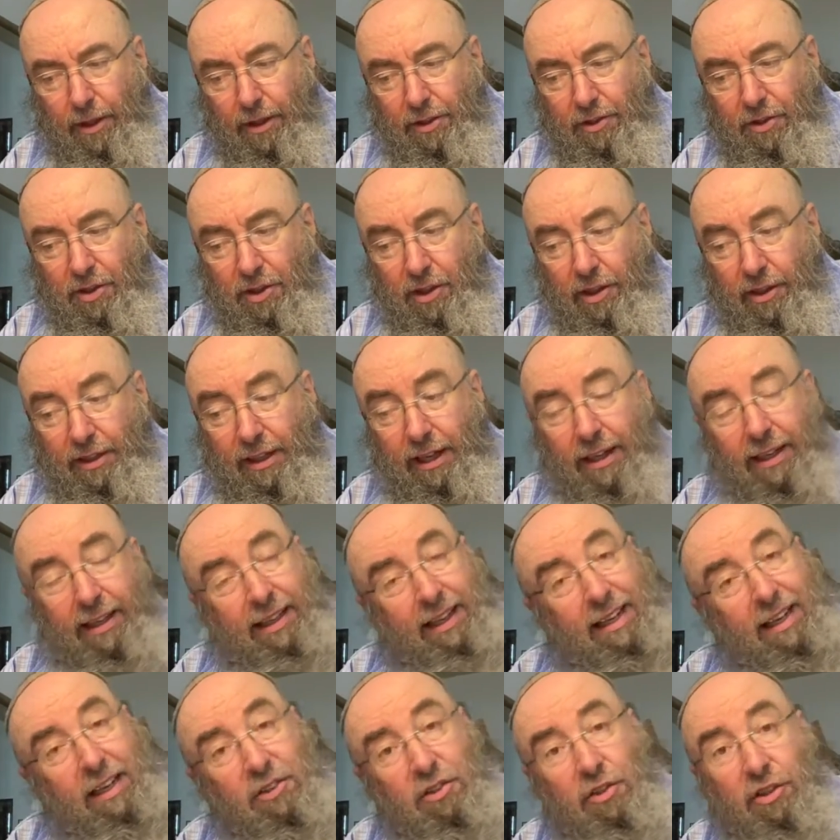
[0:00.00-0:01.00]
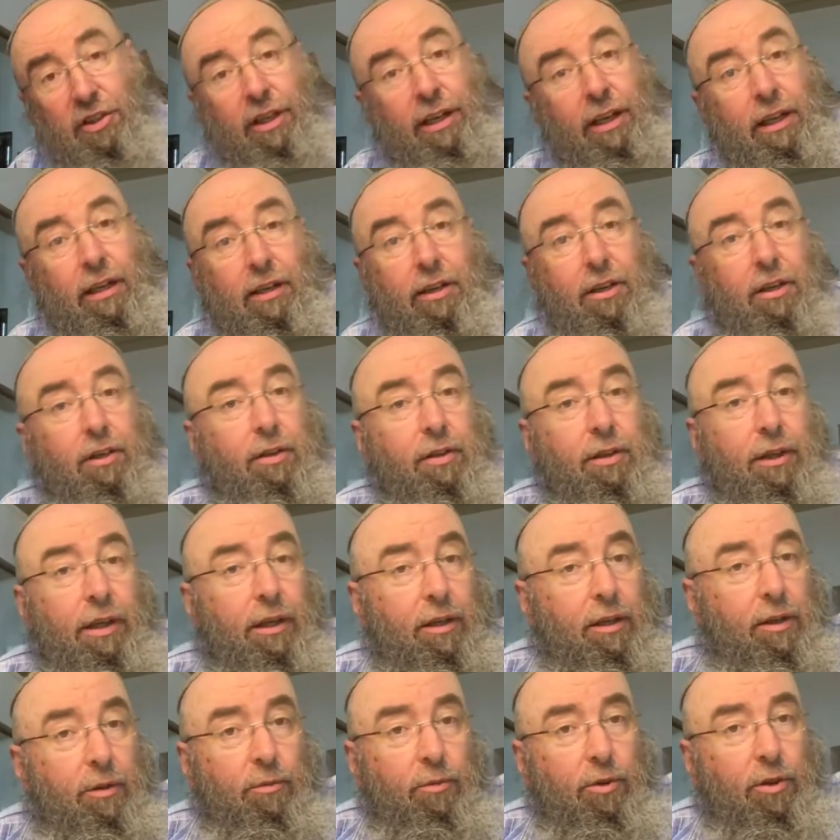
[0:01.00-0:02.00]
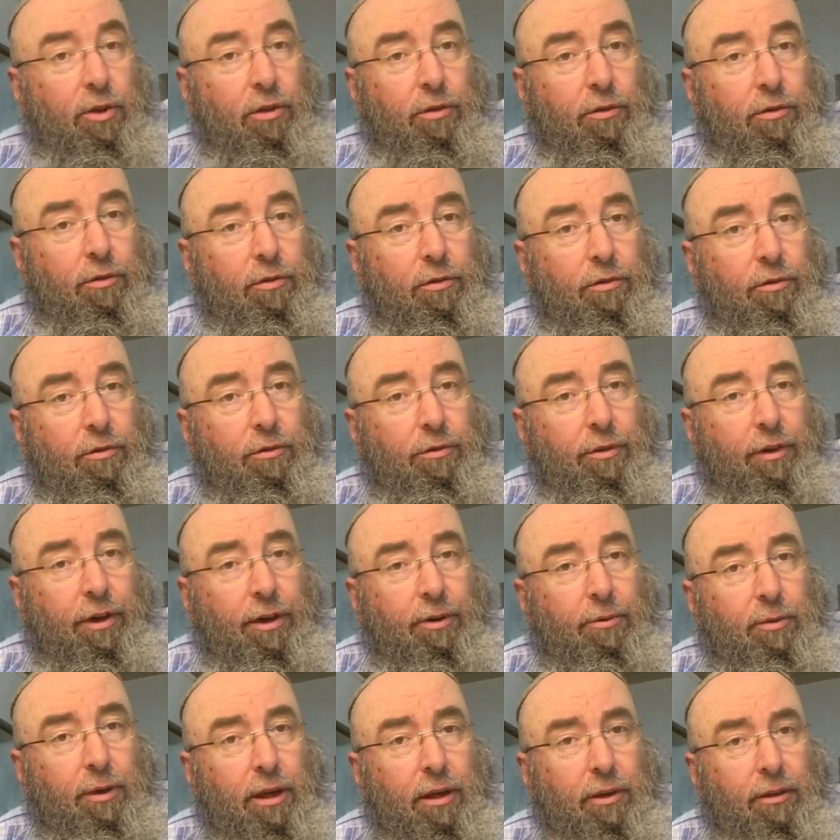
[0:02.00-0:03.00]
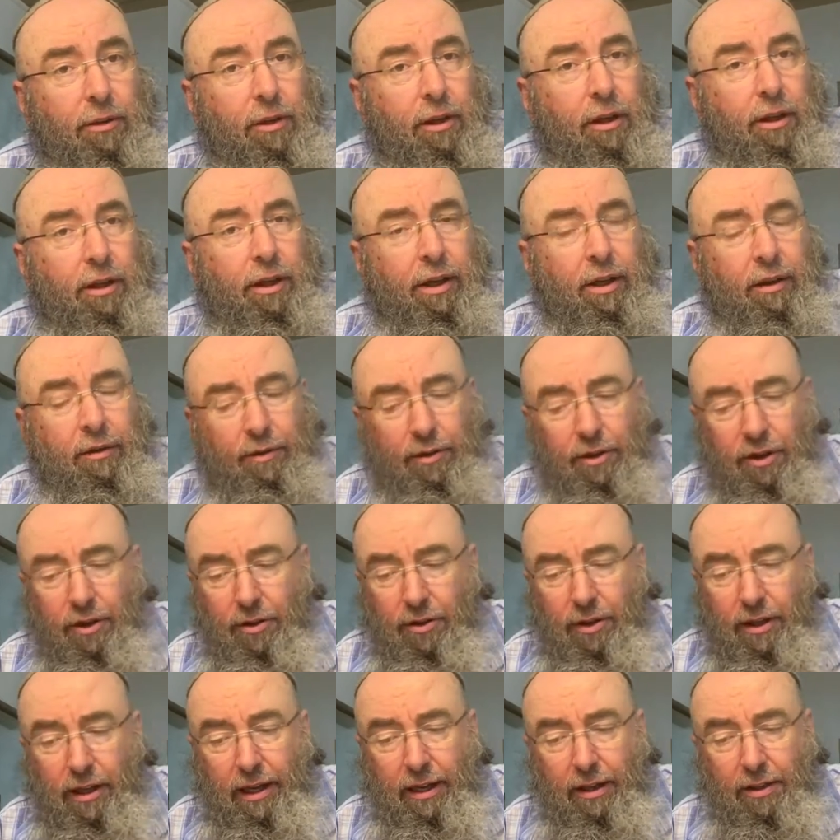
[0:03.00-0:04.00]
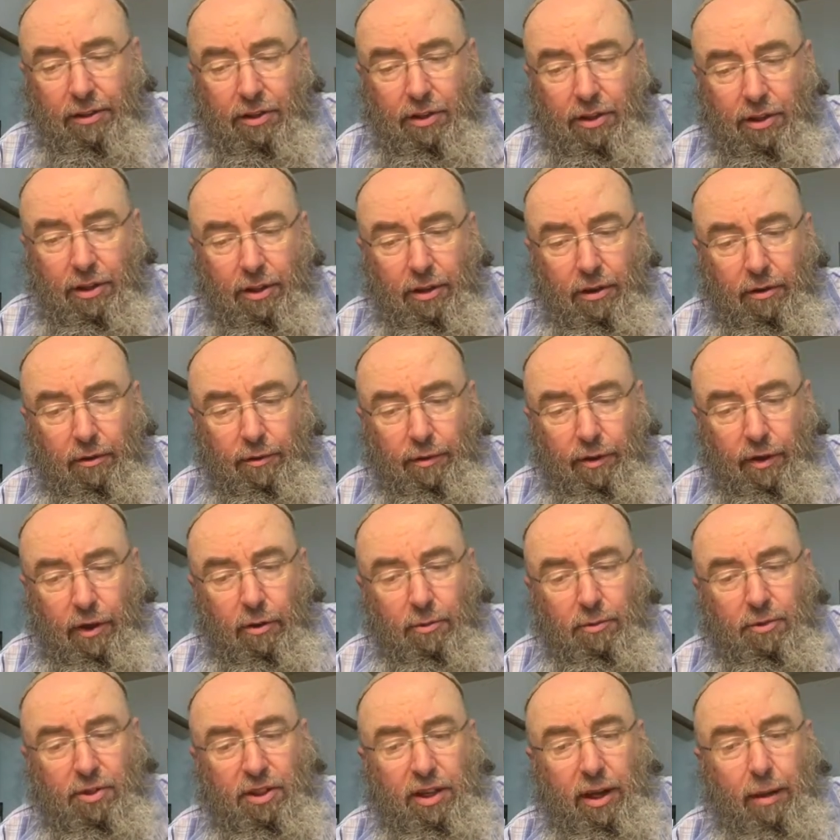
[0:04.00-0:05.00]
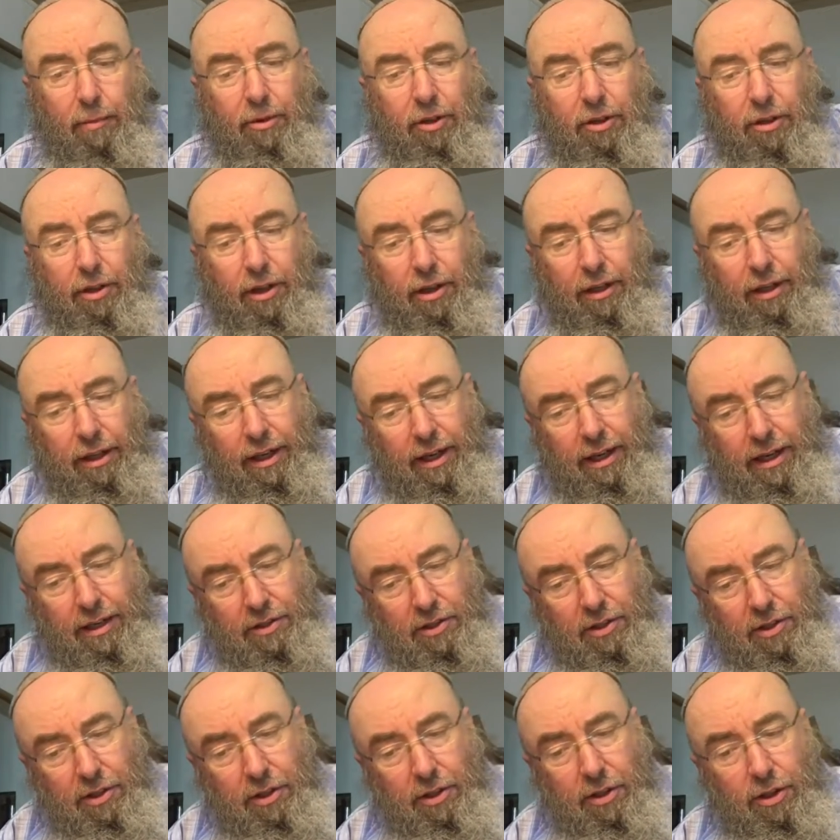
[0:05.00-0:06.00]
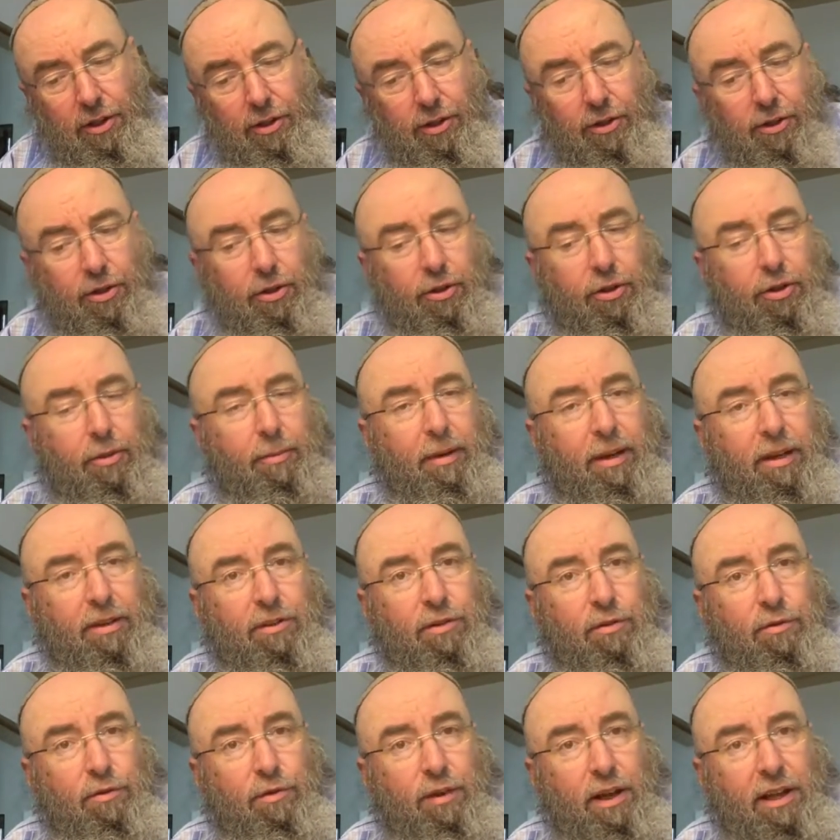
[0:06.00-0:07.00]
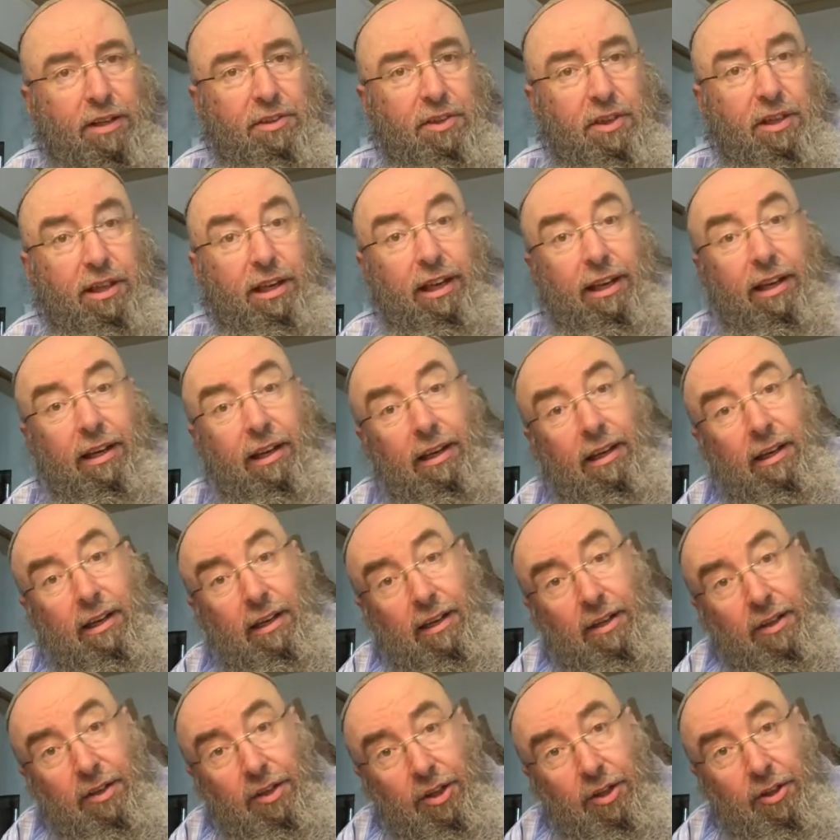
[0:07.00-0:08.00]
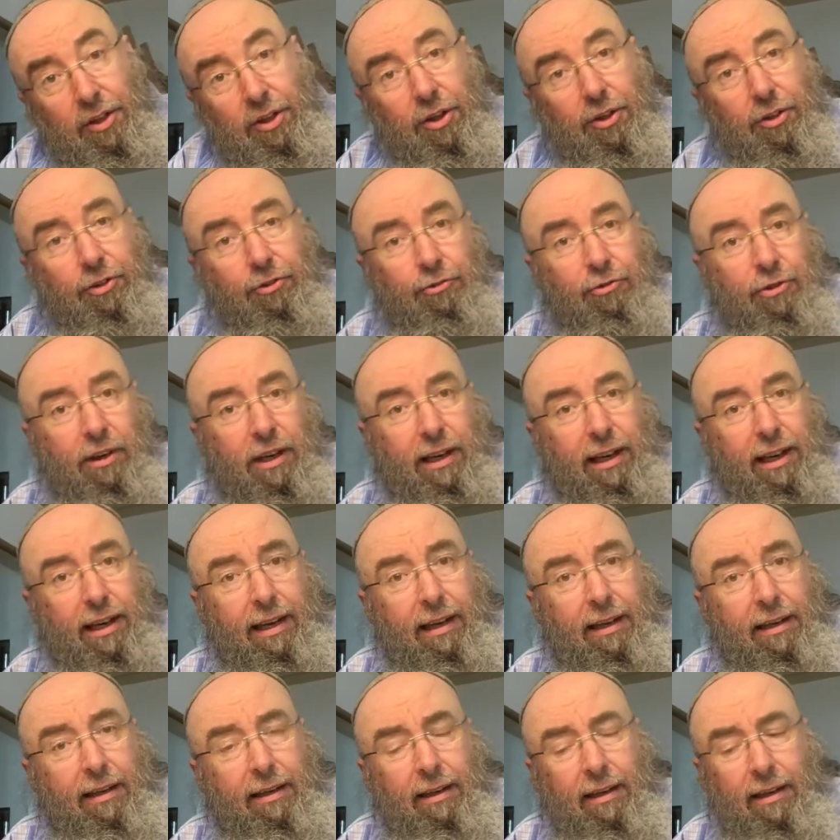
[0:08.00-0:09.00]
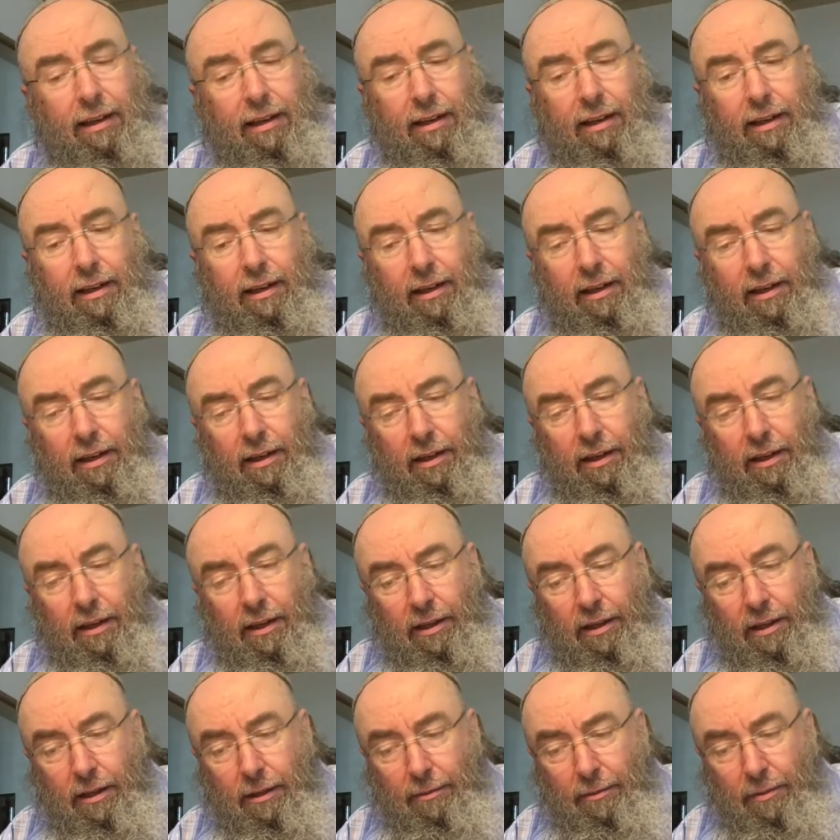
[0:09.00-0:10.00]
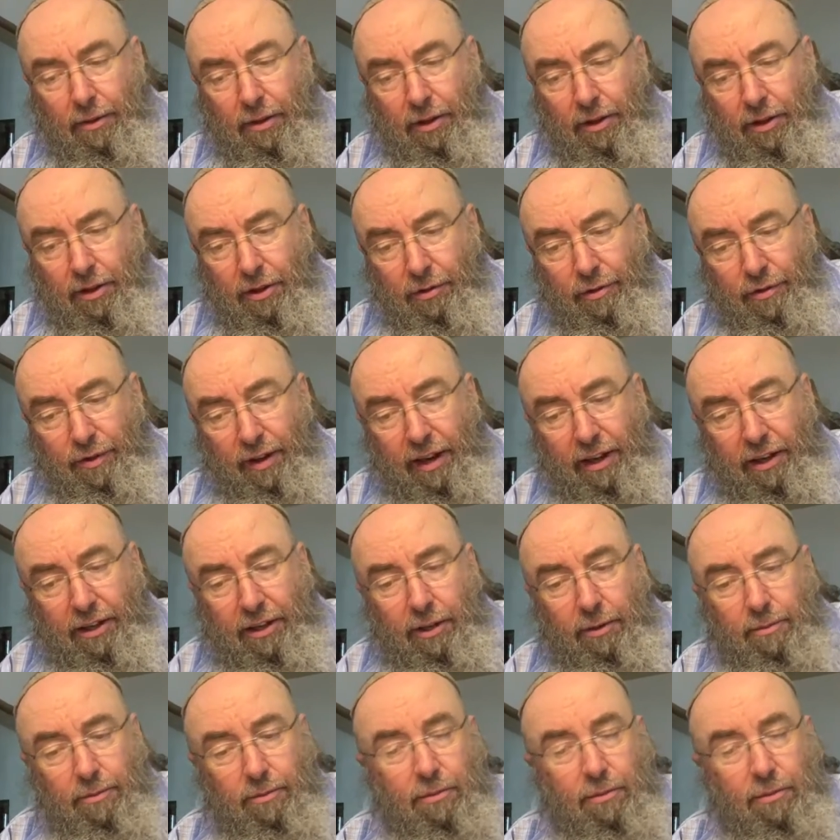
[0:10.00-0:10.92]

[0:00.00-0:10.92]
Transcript: that can actually, it can work very well. If you get farm salmon and it has a good amount of fat in it, you can grill it. The fat